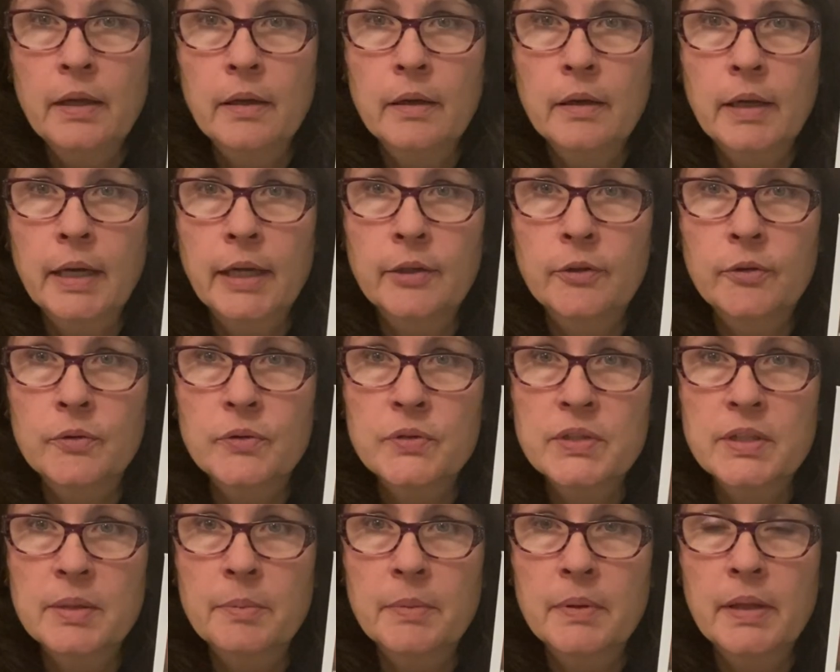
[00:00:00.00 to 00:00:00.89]
I grew
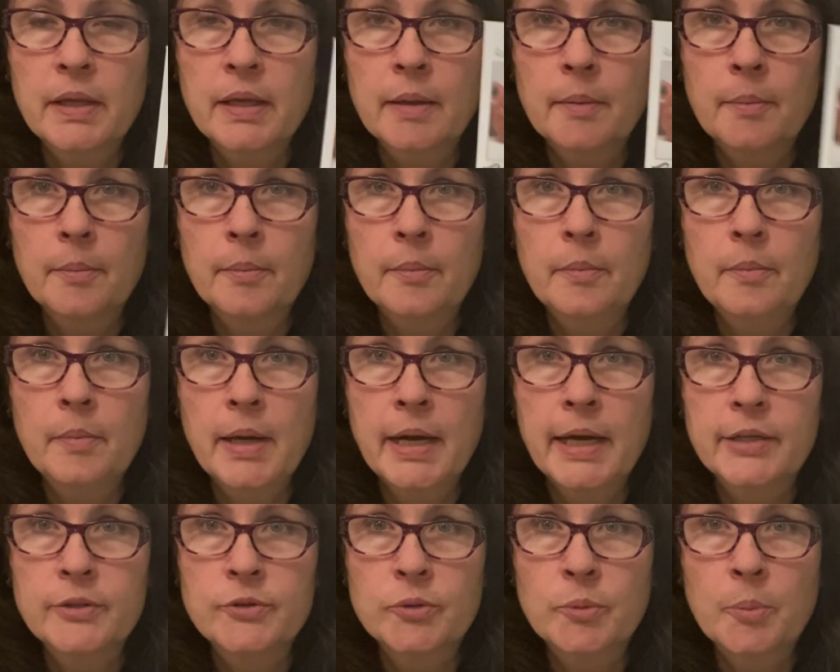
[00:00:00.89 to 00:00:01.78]
some of them
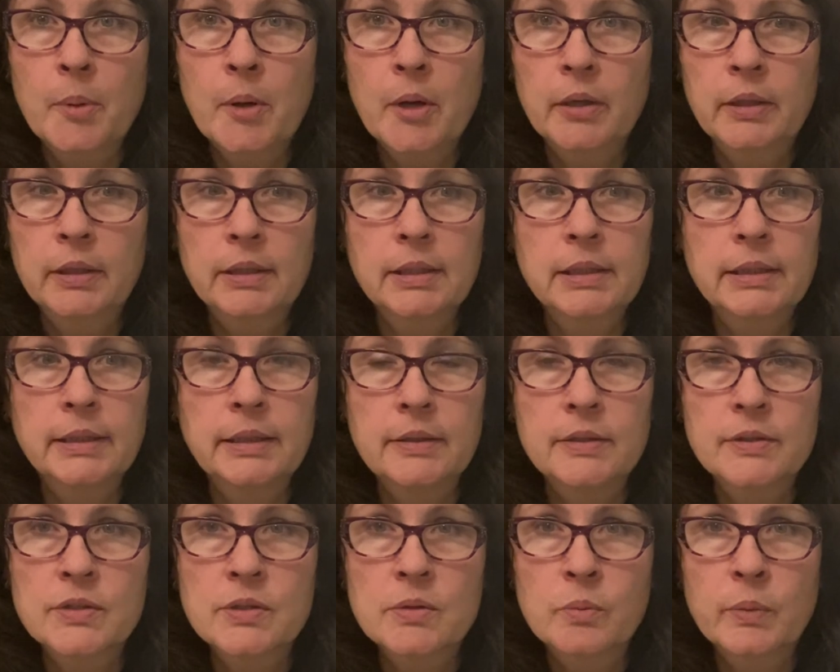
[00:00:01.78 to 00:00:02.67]

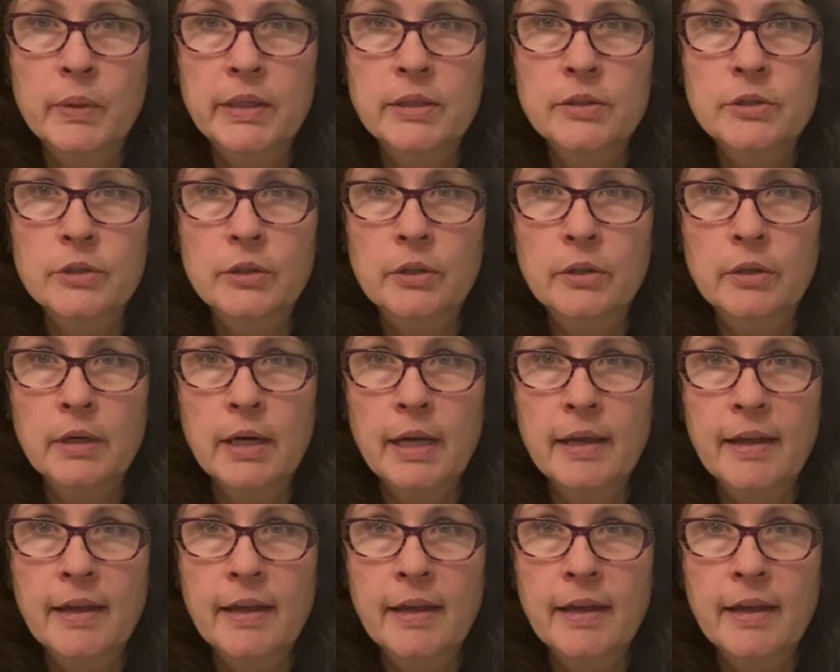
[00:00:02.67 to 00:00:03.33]
hydroponically this winter.